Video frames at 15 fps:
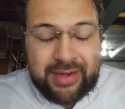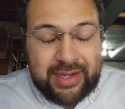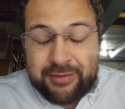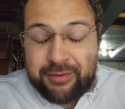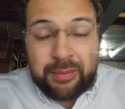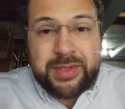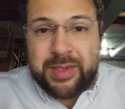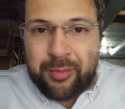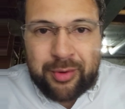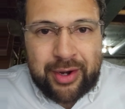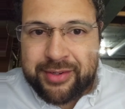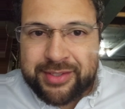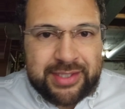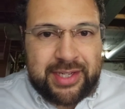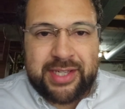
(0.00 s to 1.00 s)
He's from
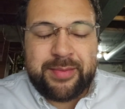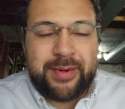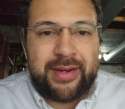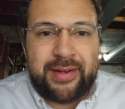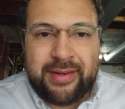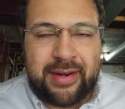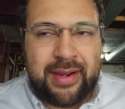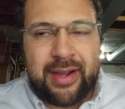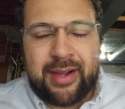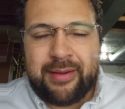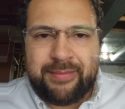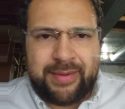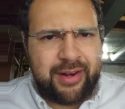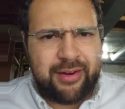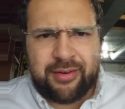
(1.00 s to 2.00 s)
somewhere else in Digimon. I
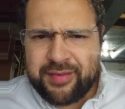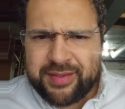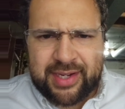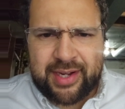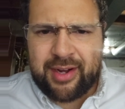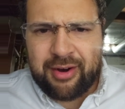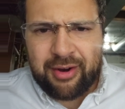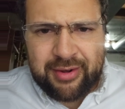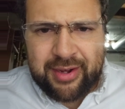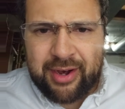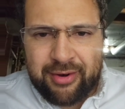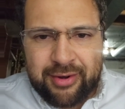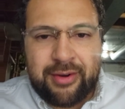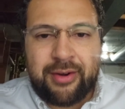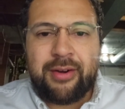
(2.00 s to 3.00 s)
don't know if he's like a card
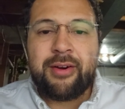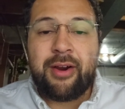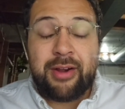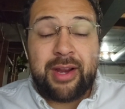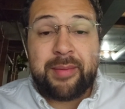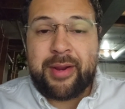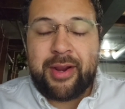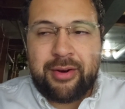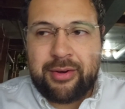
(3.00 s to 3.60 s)
game